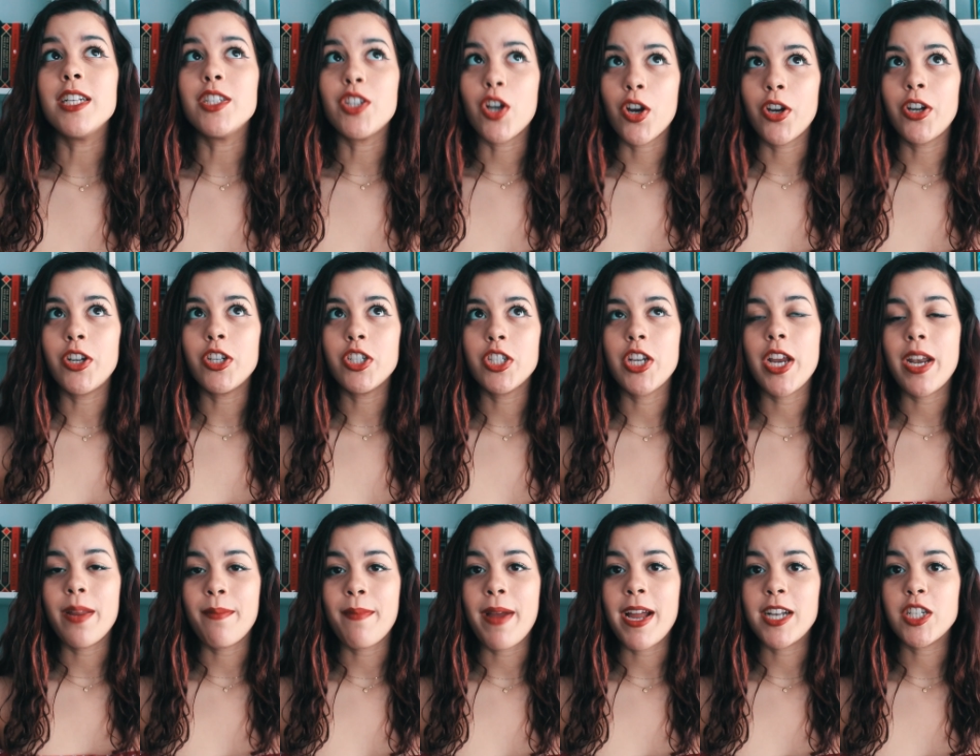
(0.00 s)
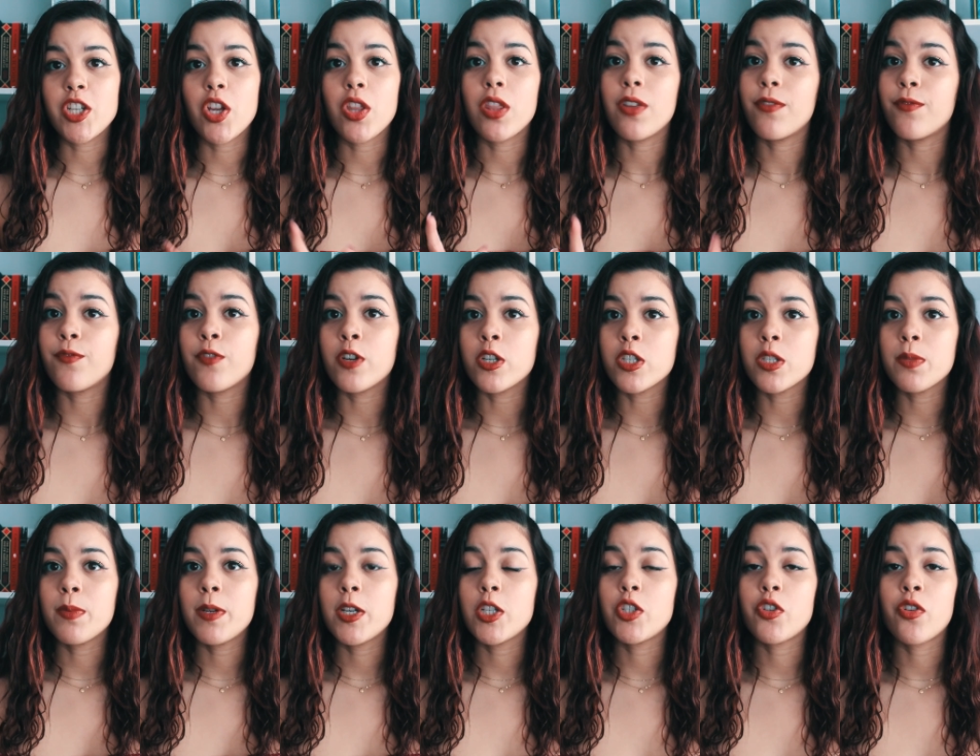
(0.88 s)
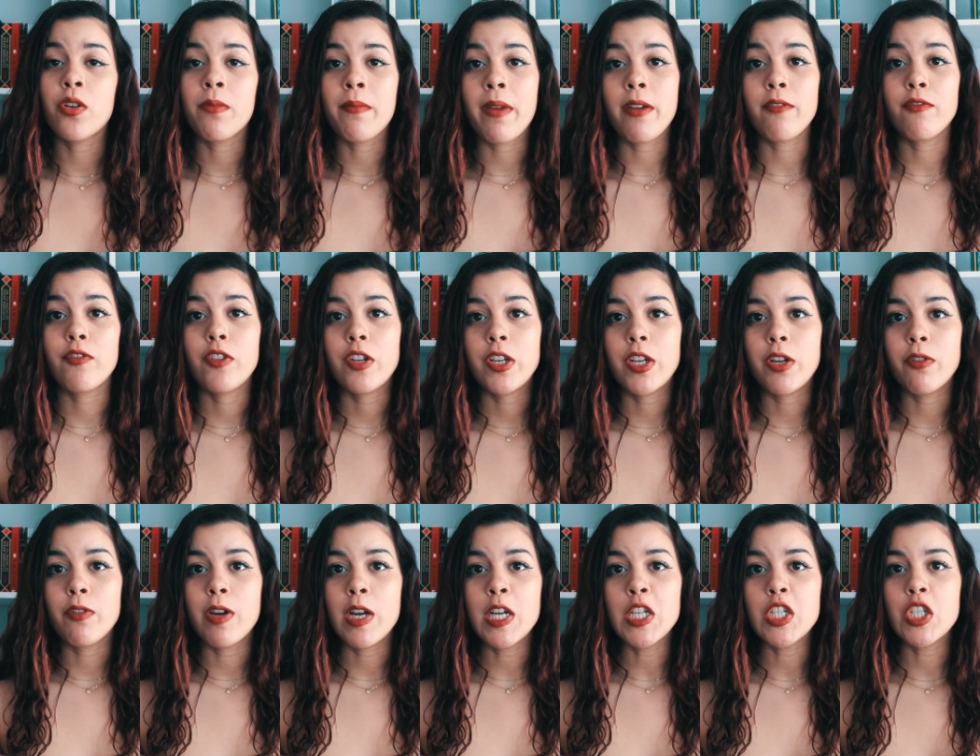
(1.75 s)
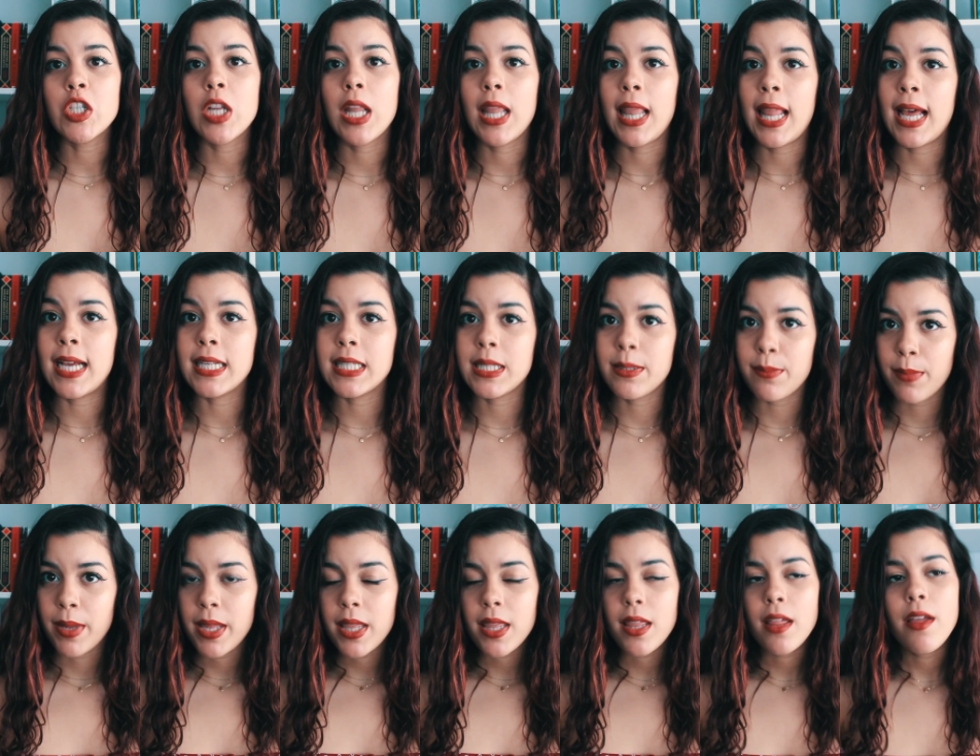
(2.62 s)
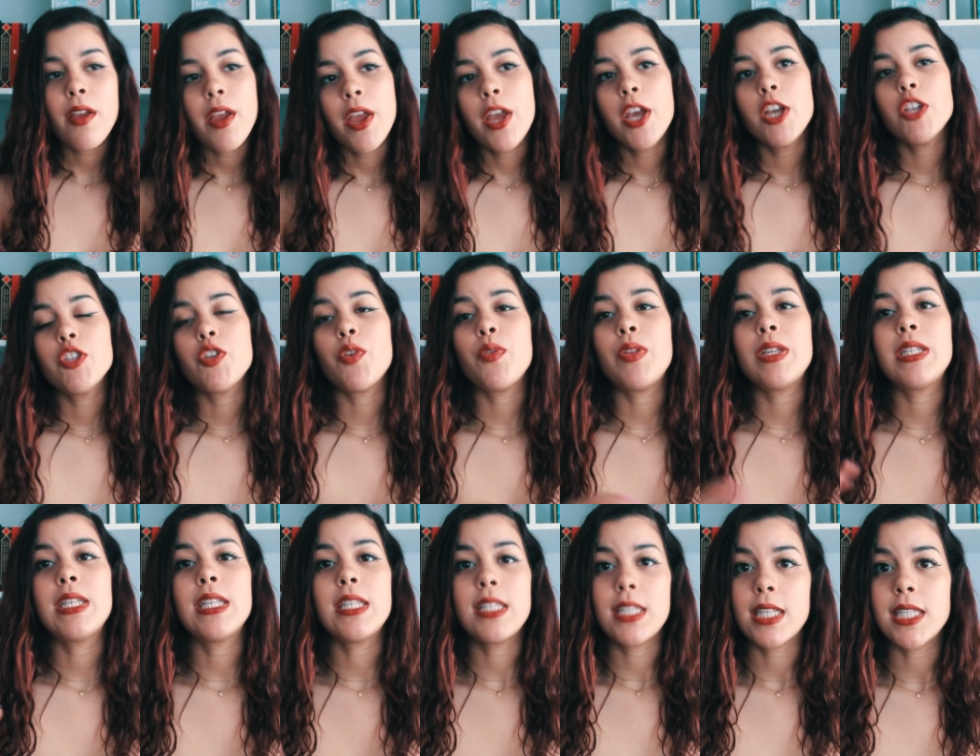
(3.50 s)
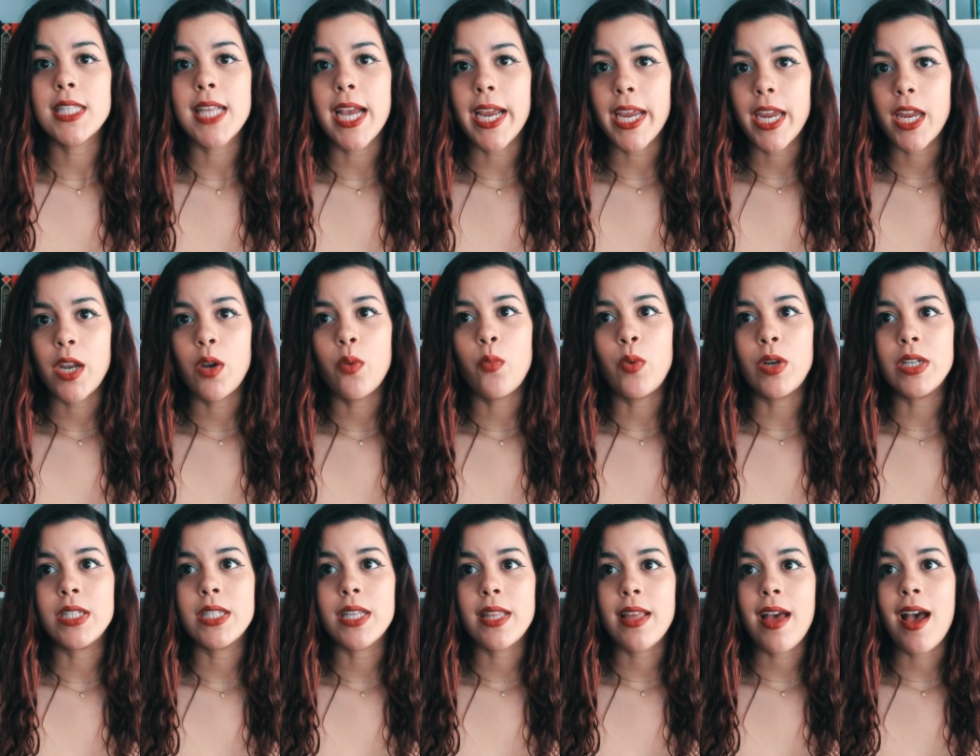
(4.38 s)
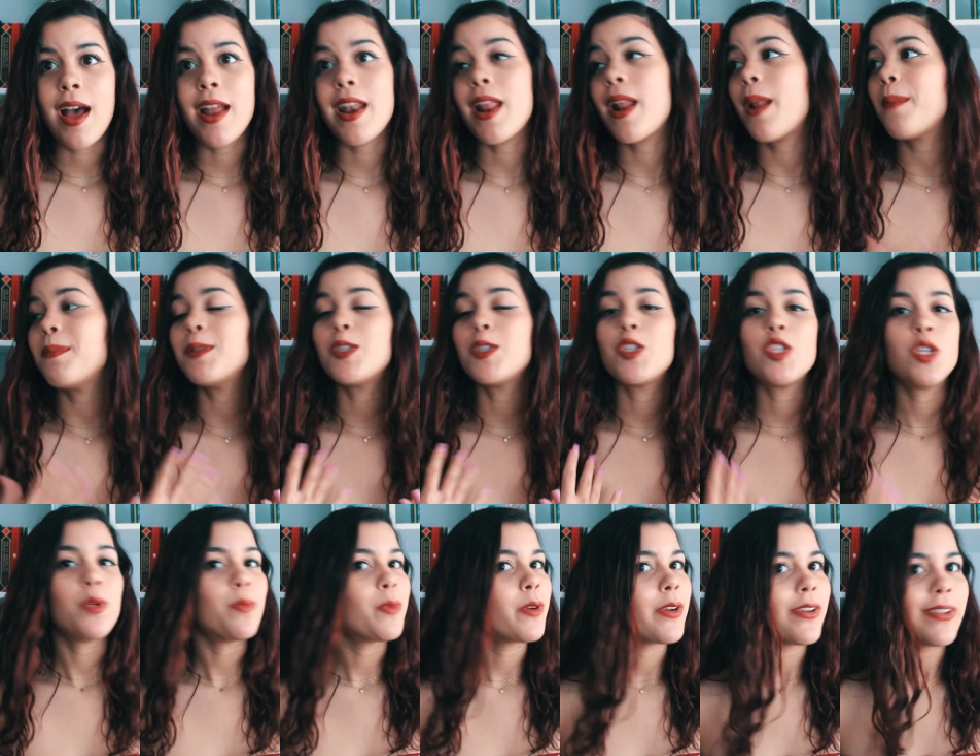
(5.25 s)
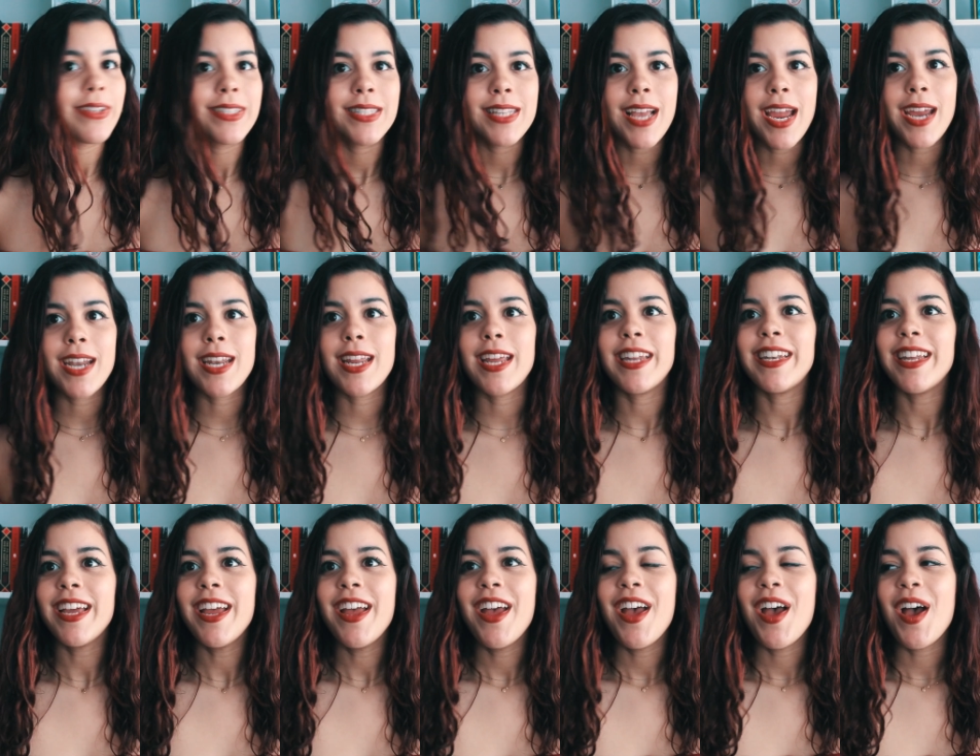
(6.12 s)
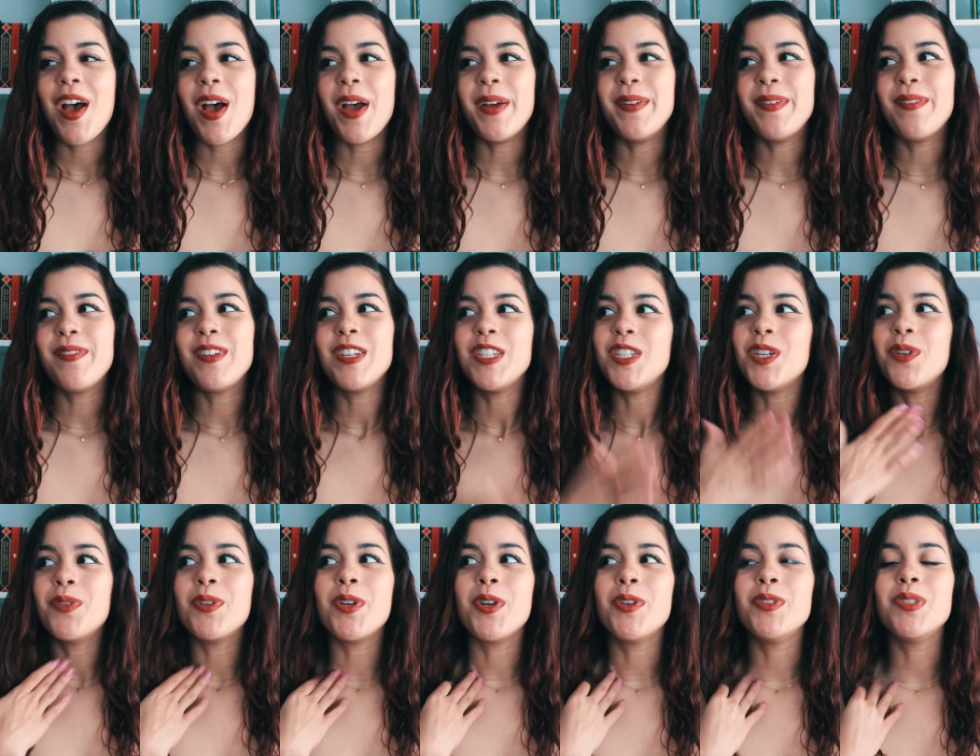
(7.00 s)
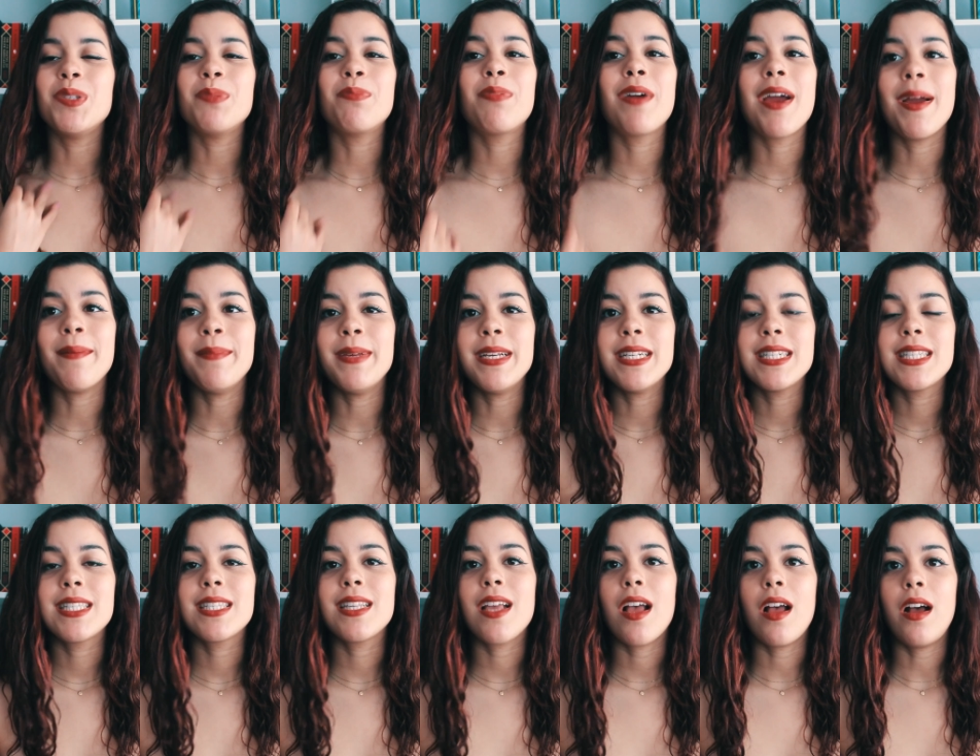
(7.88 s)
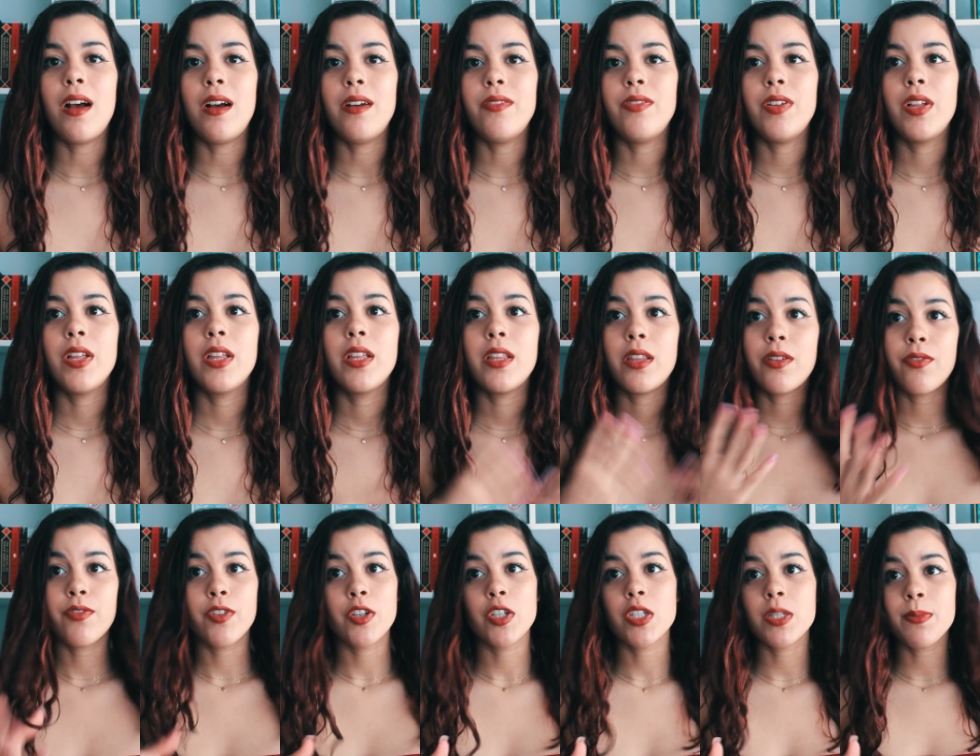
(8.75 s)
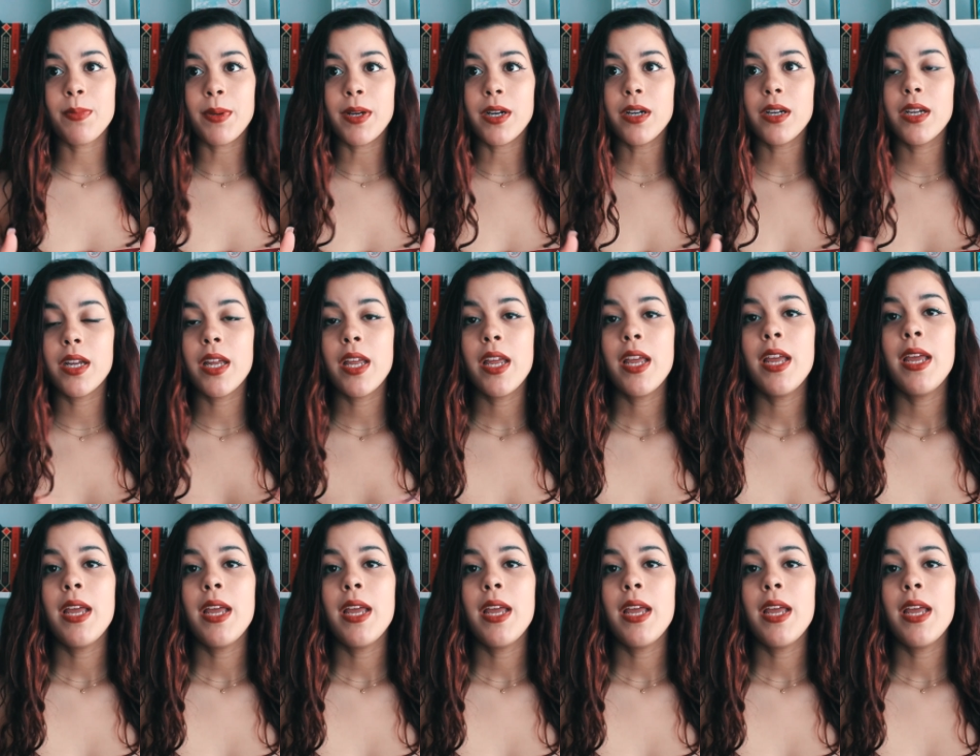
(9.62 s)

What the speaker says: A Darker Shade of Magic, the first book, during my reading rush last month. So this is the second one to that, and I'm super excited. If you don't know the premise of the first book,